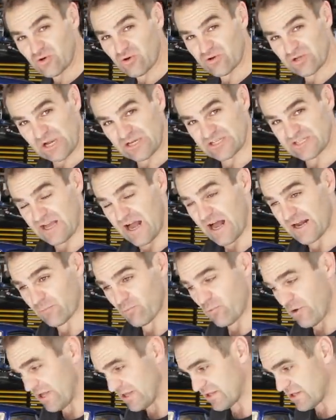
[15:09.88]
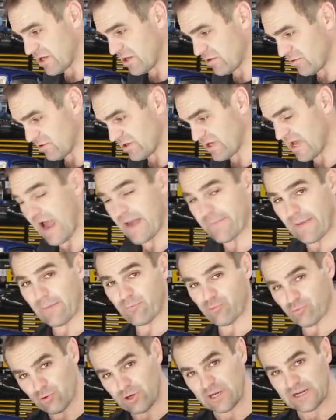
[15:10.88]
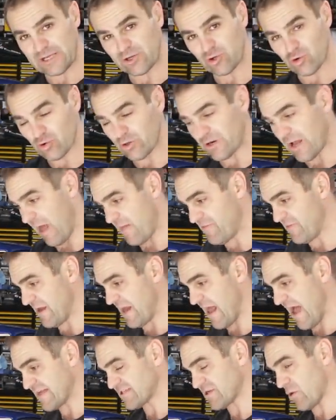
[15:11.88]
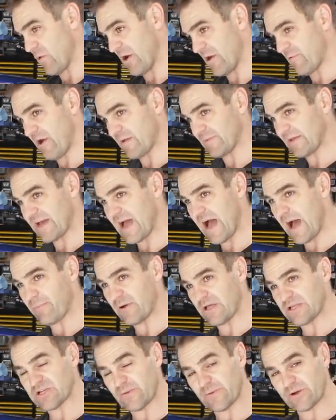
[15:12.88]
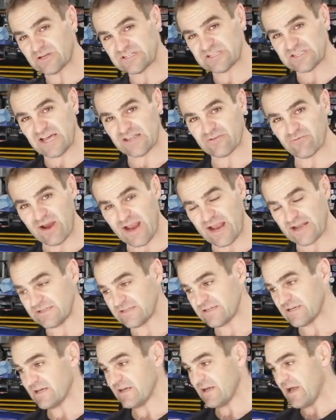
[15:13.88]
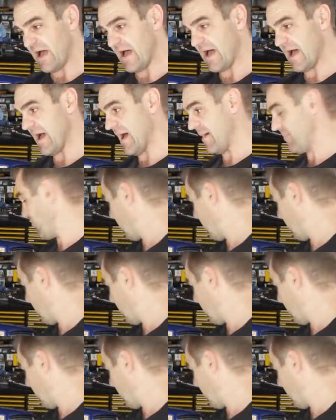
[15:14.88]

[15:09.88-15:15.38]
doors I started with came up really good, and then as I went around the car, by the time I got to the other end, by